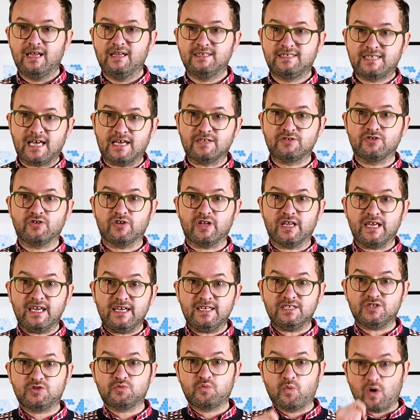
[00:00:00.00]
Daniel,
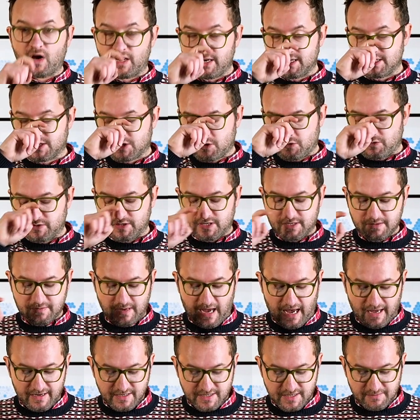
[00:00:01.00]
each one is going to
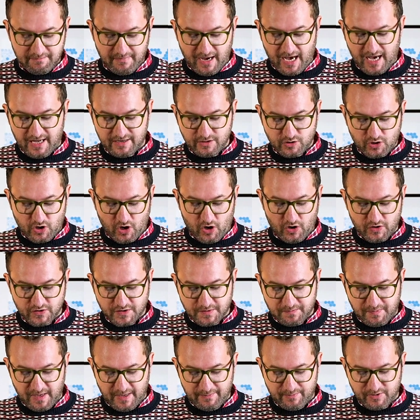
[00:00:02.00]
demand God's
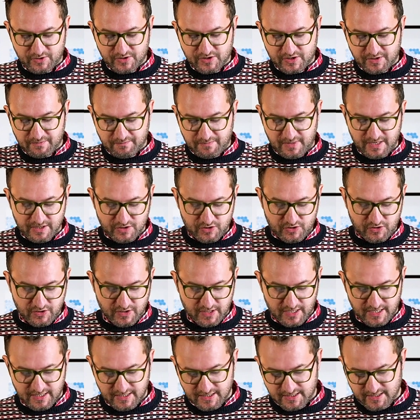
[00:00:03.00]
people submit to
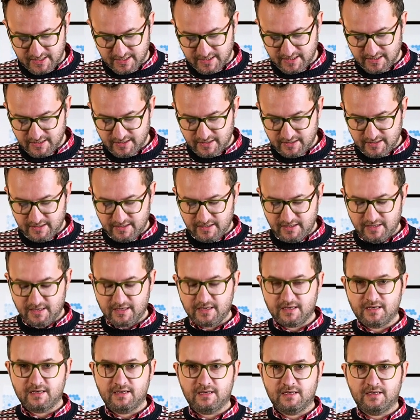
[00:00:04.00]
it.
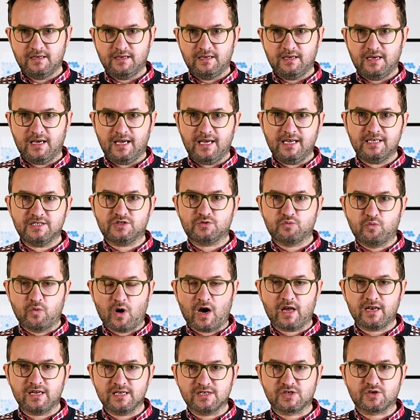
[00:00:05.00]
Each
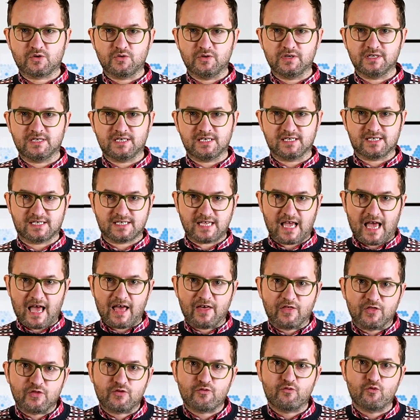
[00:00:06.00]
one is going to say,
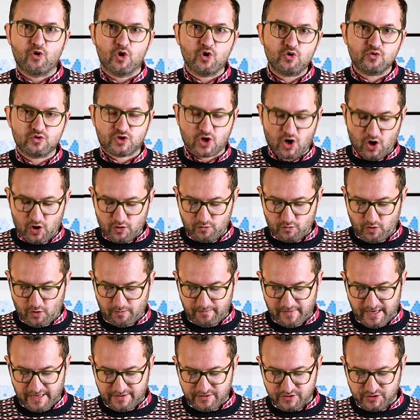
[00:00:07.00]
throw down what
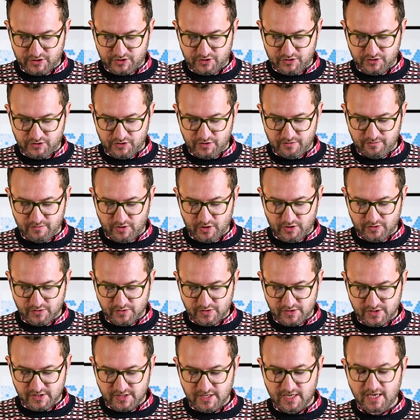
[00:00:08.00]
matters to you
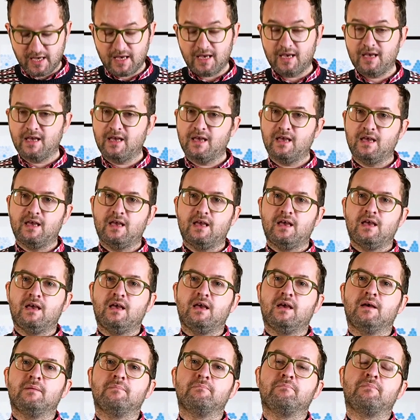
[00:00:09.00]
most.
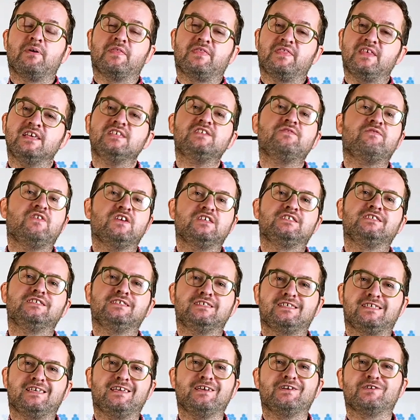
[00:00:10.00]
But this vision
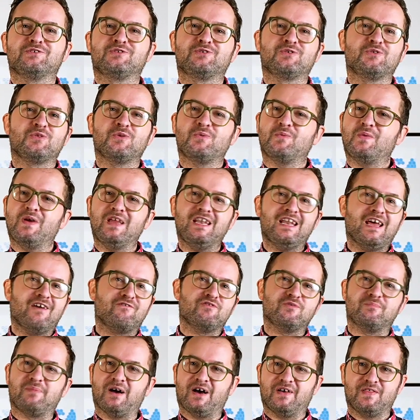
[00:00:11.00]
is here so that we
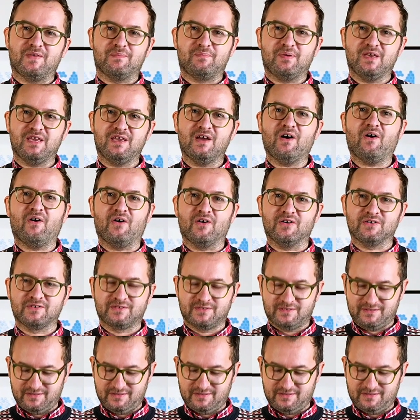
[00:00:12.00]
never buy the PR.